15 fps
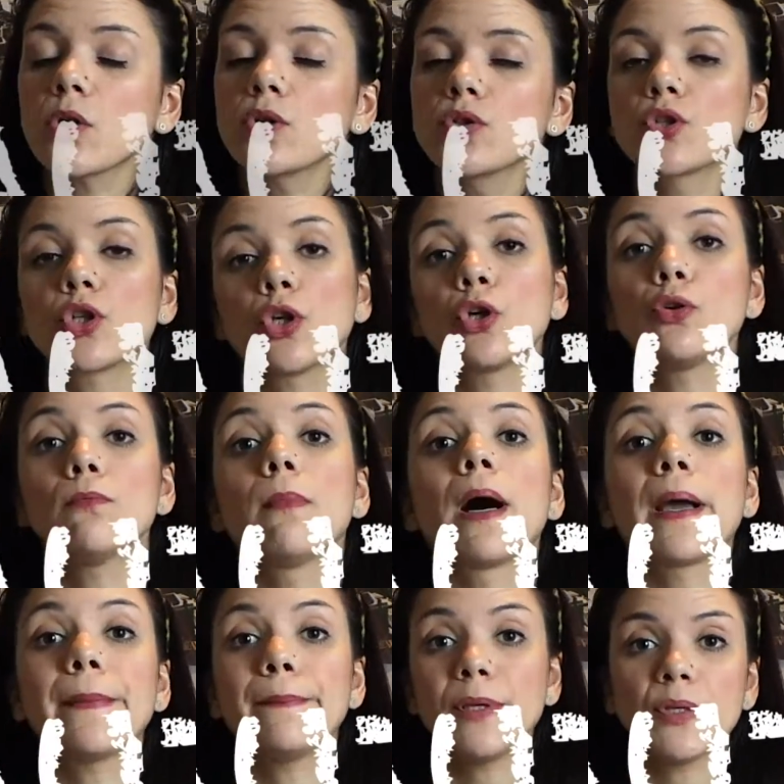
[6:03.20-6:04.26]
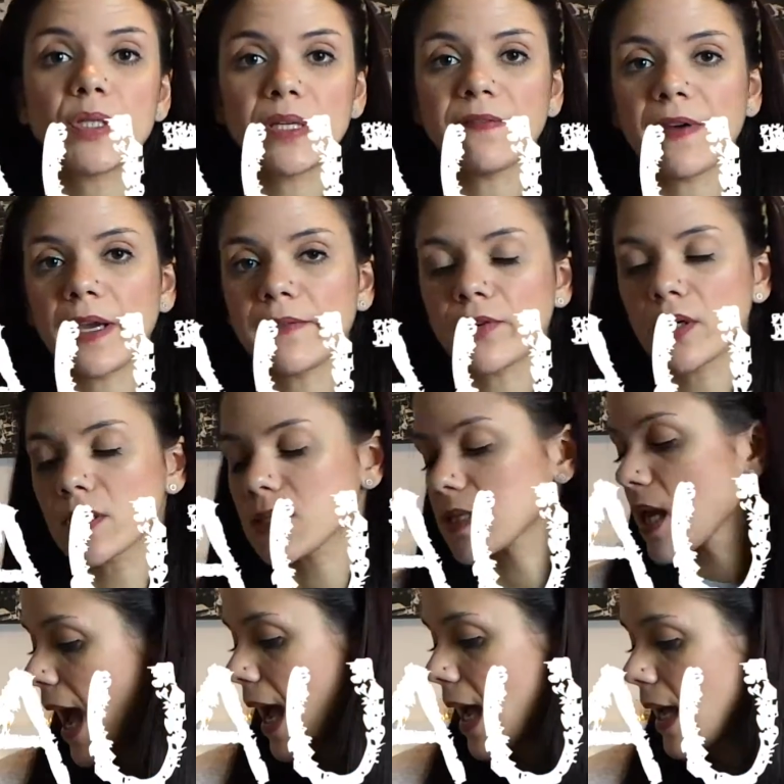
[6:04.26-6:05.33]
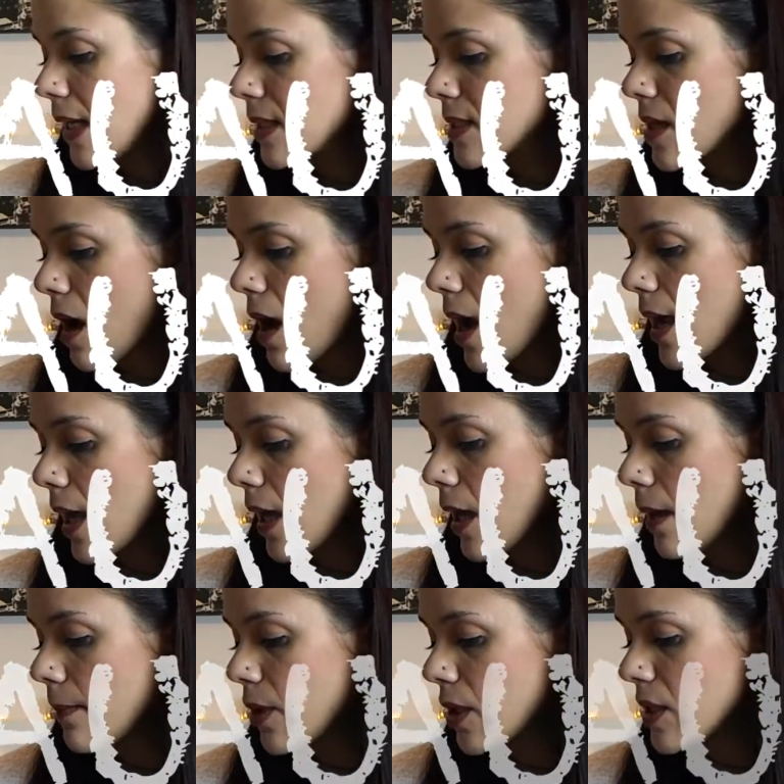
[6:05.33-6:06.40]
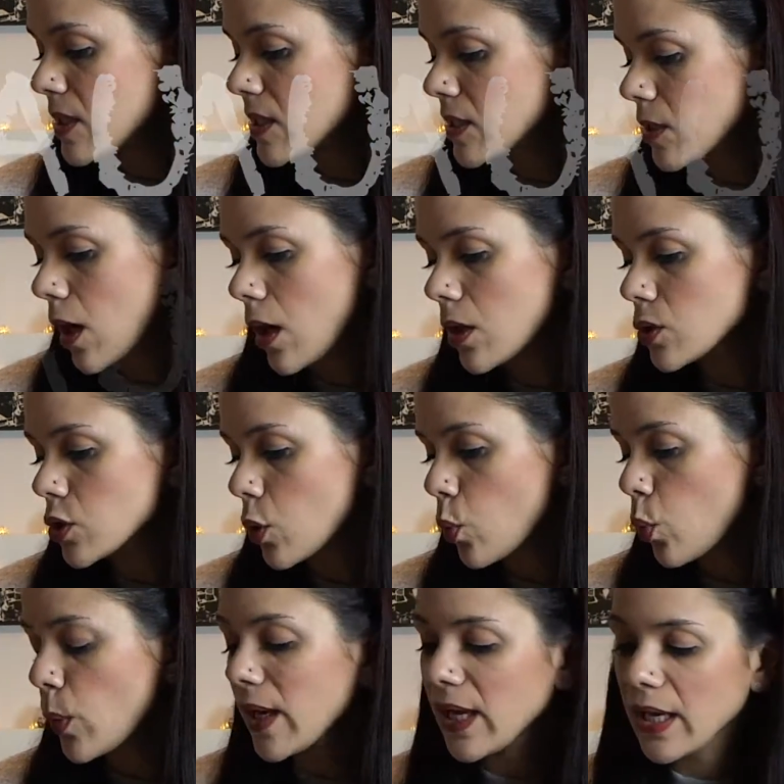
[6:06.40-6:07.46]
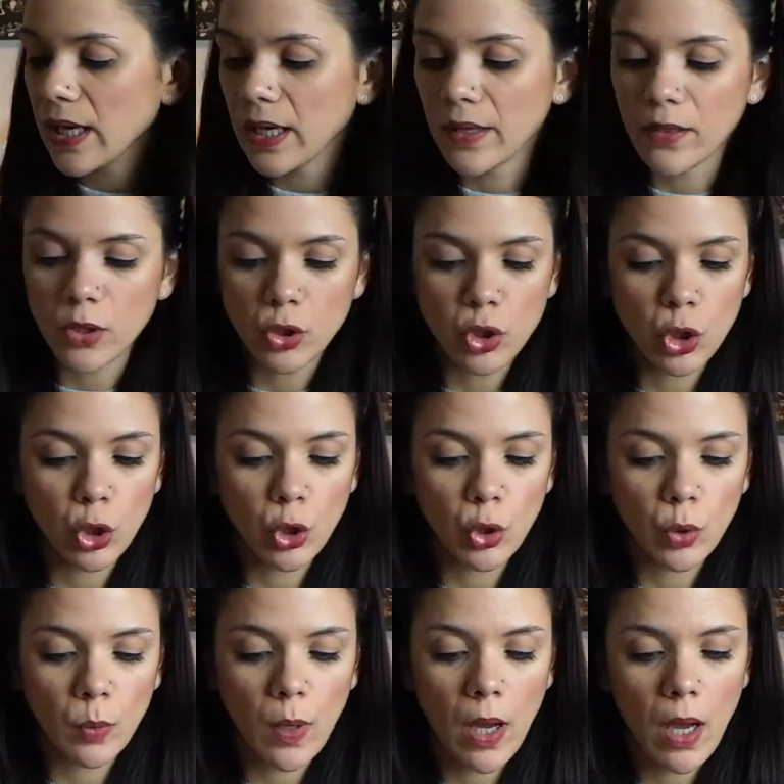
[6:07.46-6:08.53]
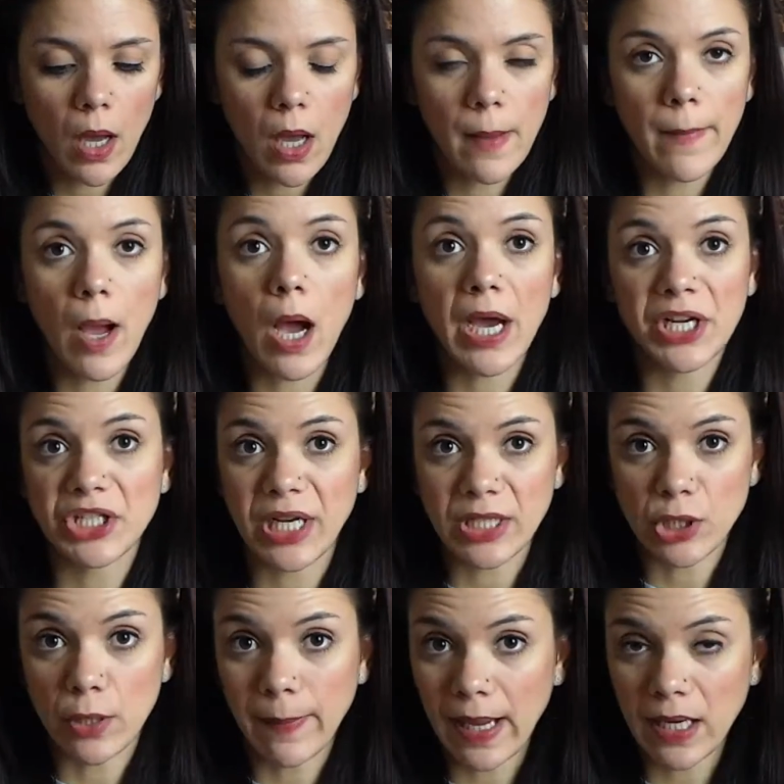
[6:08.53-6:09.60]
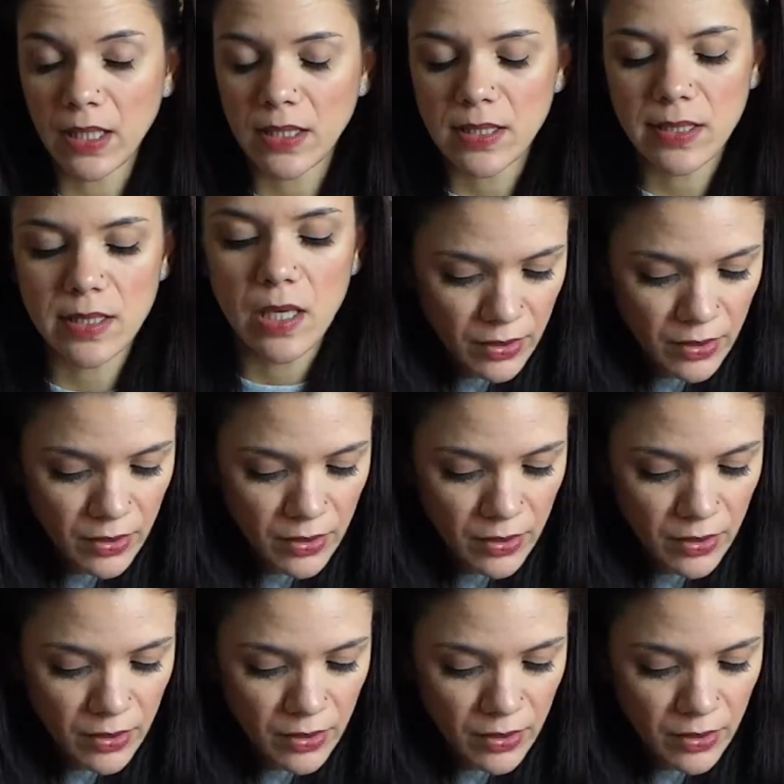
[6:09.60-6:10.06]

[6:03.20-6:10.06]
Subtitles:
on to my beauty favourites, and I am going to start with two eyeshadow palettes.